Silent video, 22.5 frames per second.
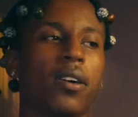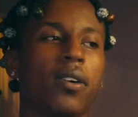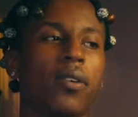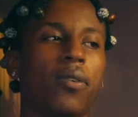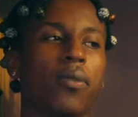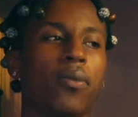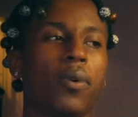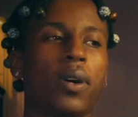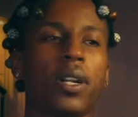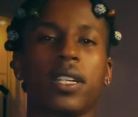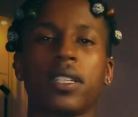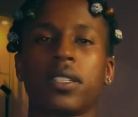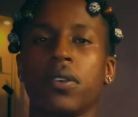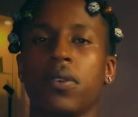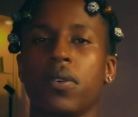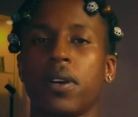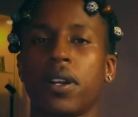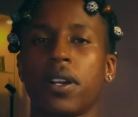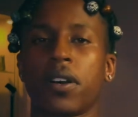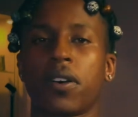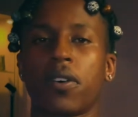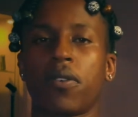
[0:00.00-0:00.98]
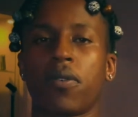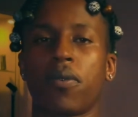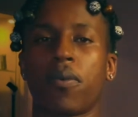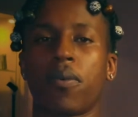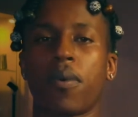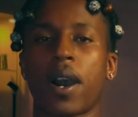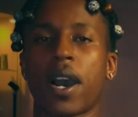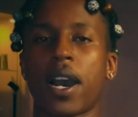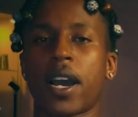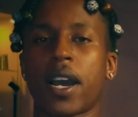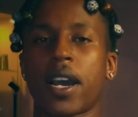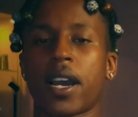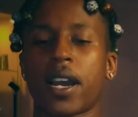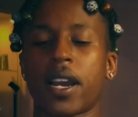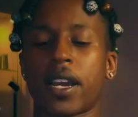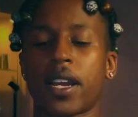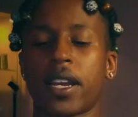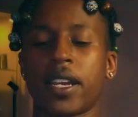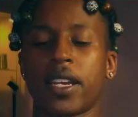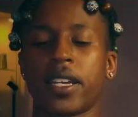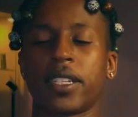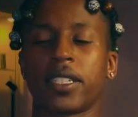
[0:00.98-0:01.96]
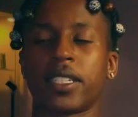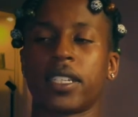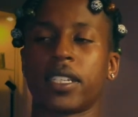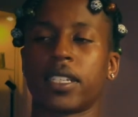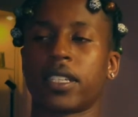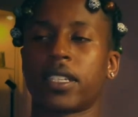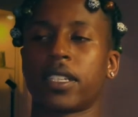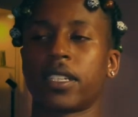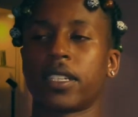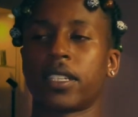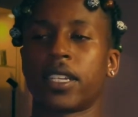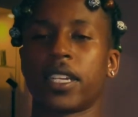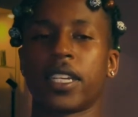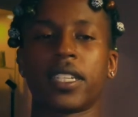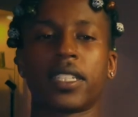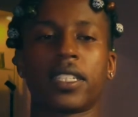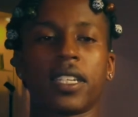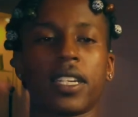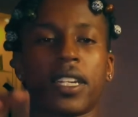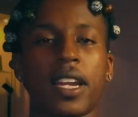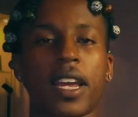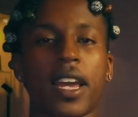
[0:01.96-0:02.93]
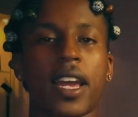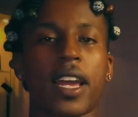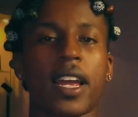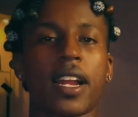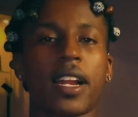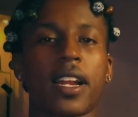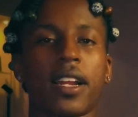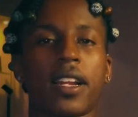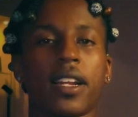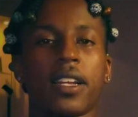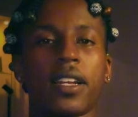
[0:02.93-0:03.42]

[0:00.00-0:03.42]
what is going on? Why is it this and that?